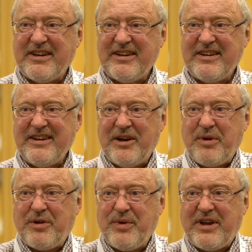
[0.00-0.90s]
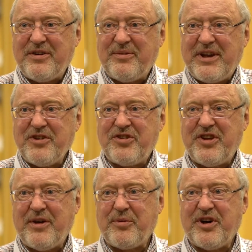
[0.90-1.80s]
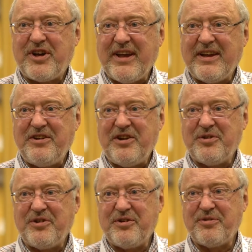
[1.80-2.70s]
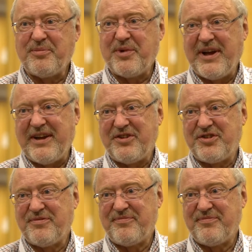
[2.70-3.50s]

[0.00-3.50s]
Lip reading: we can see it working in new and different ways.